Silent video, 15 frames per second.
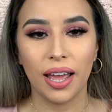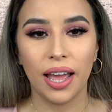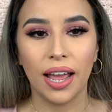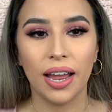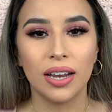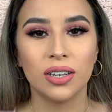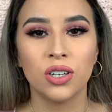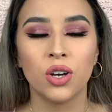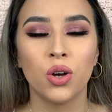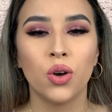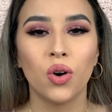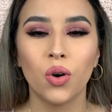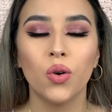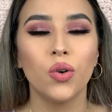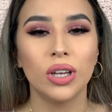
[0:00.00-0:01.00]
And
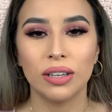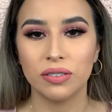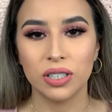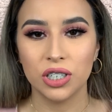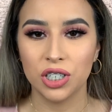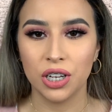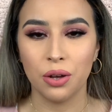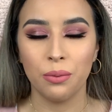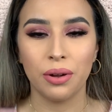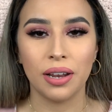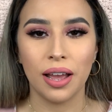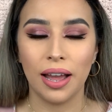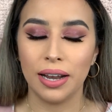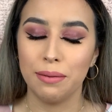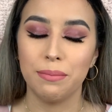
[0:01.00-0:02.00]
who gives a shit
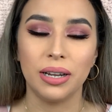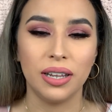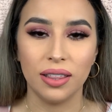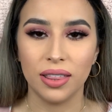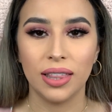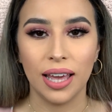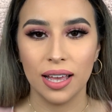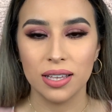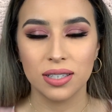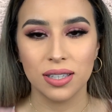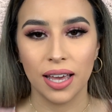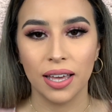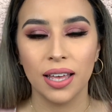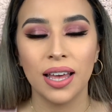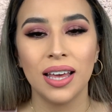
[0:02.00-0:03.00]
when anybody
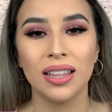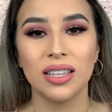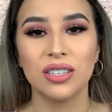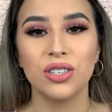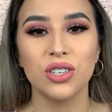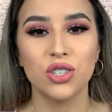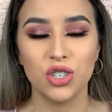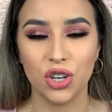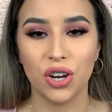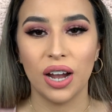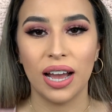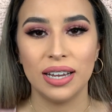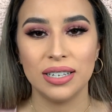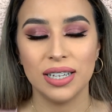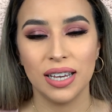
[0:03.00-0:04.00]
thinks? Like this is
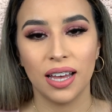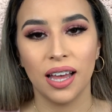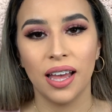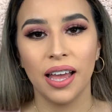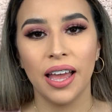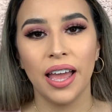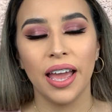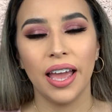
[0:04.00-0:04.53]
your idea.